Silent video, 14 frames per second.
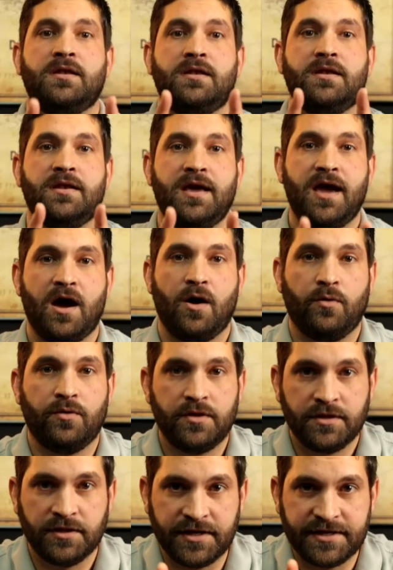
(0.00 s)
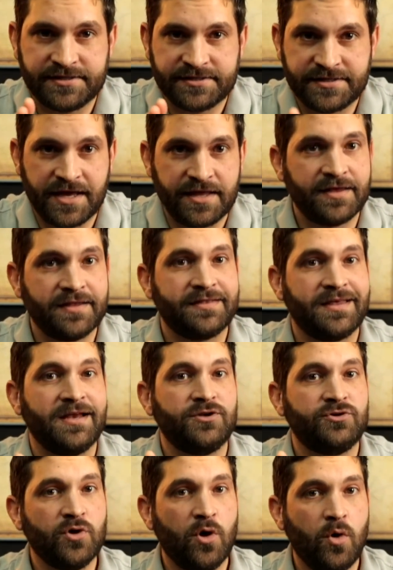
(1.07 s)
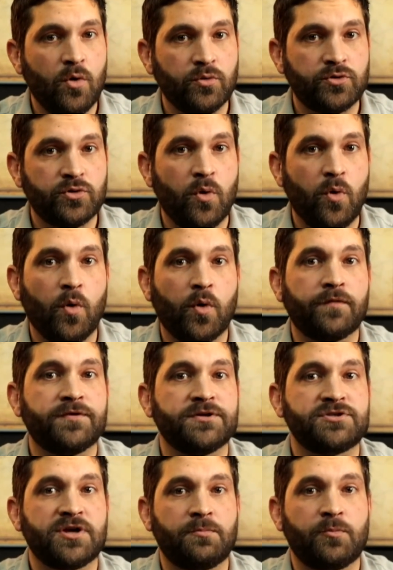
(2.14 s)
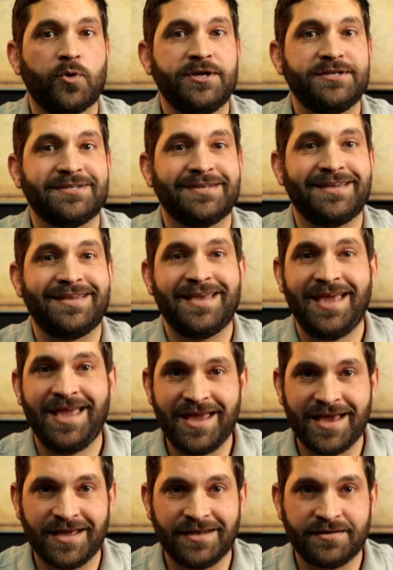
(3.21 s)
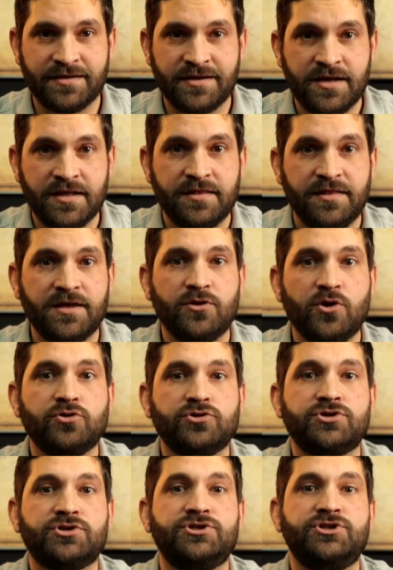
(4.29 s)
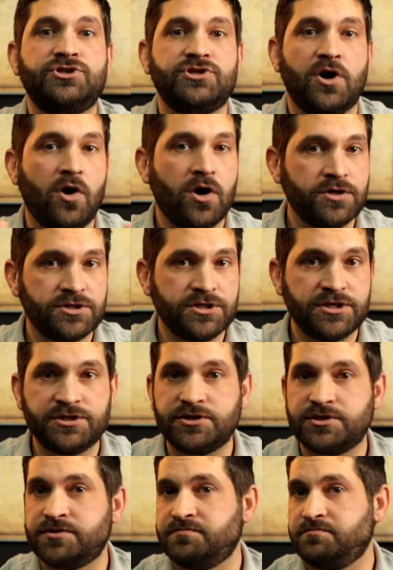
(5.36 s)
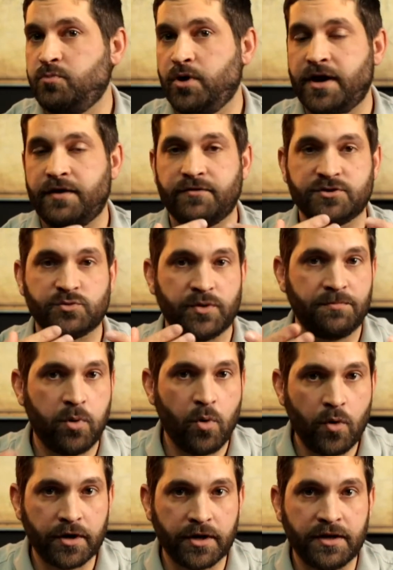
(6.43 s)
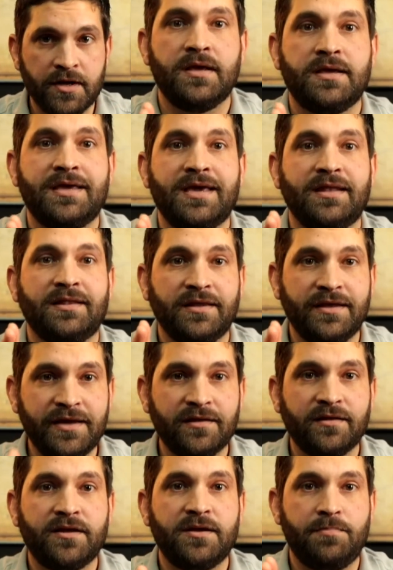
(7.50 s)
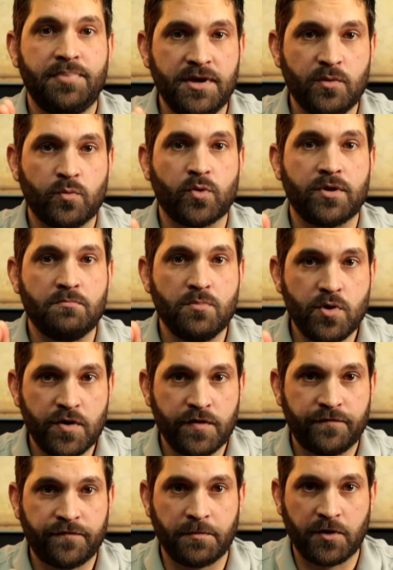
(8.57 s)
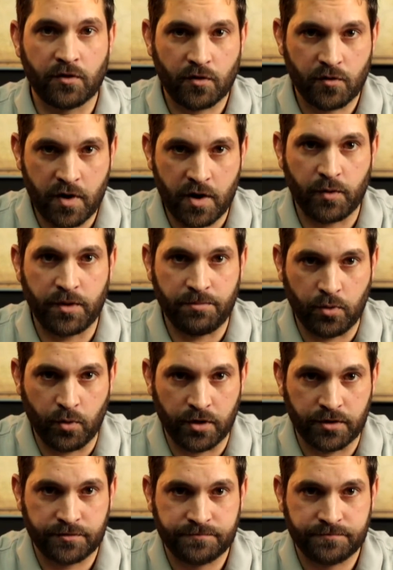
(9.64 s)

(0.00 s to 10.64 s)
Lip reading: Now, let's say that they don't, or for some reason can't, then those charges, whatever is reported, can legally be removed from your credit report.